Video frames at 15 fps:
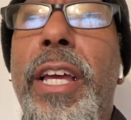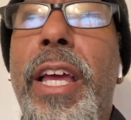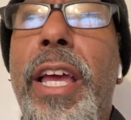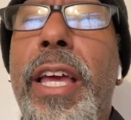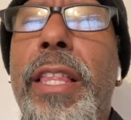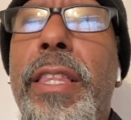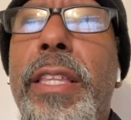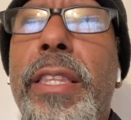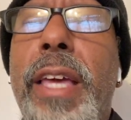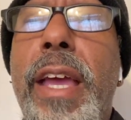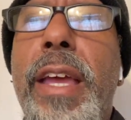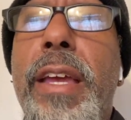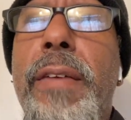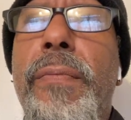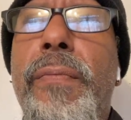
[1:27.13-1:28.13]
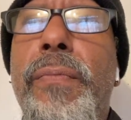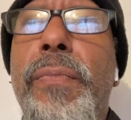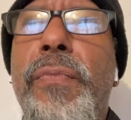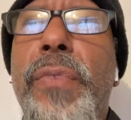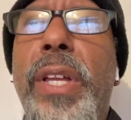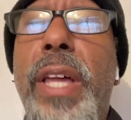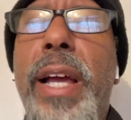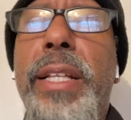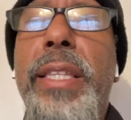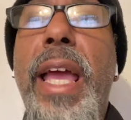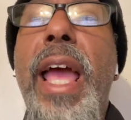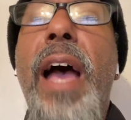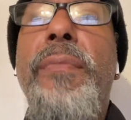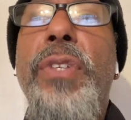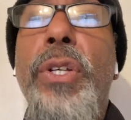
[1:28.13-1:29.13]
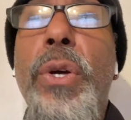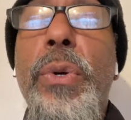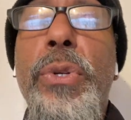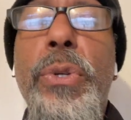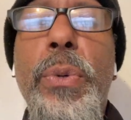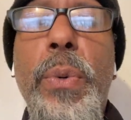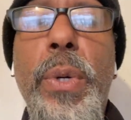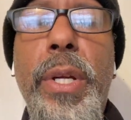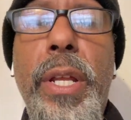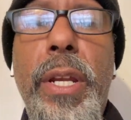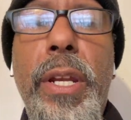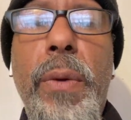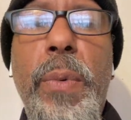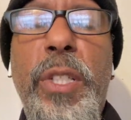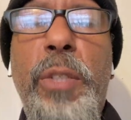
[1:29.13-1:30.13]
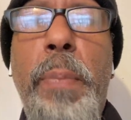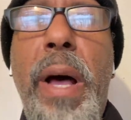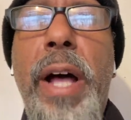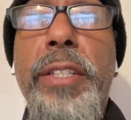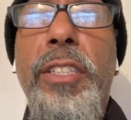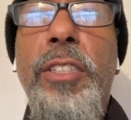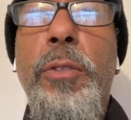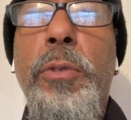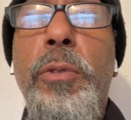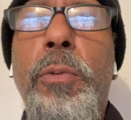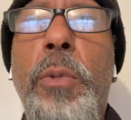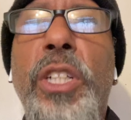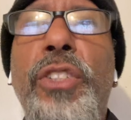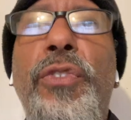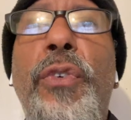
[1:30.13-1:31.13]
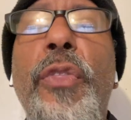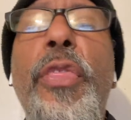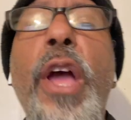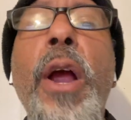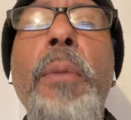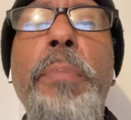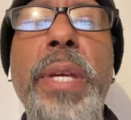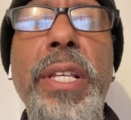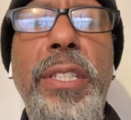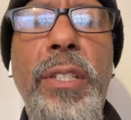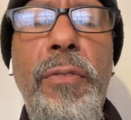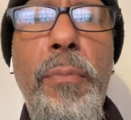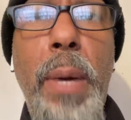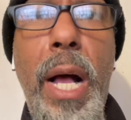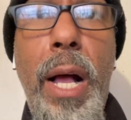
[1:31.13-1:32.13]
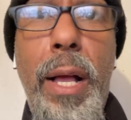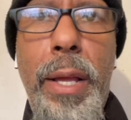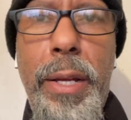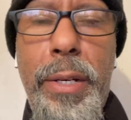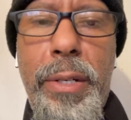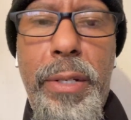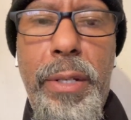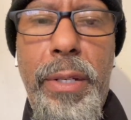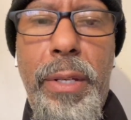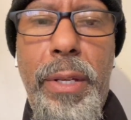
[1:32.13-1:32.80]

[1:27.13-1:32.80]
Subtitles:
And then they feel like they have to go do it. And their response is because for their peace of mind,